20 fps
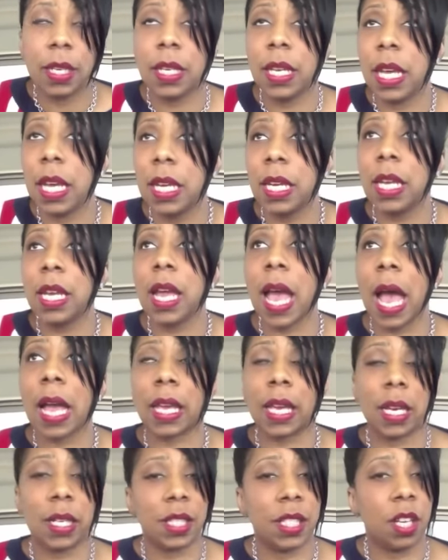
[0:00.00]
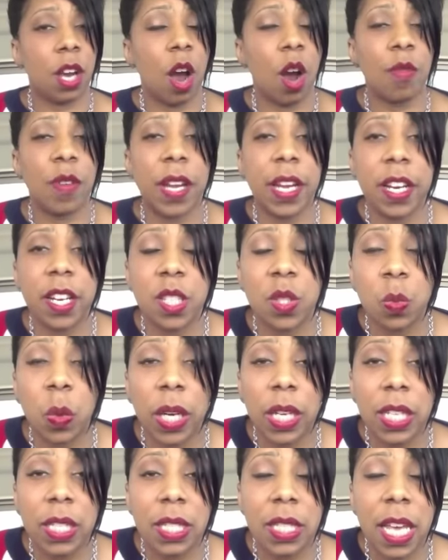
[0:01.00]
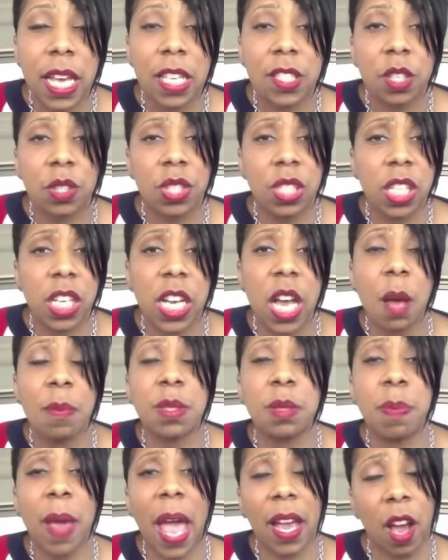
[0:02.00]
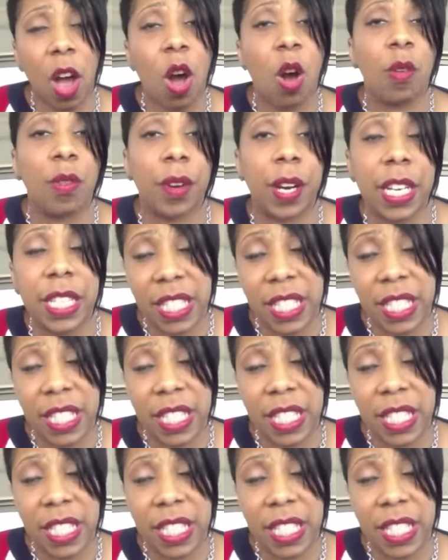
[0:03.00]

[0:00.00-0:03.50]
Nene, I guess she overhears what he says, so she comes back over.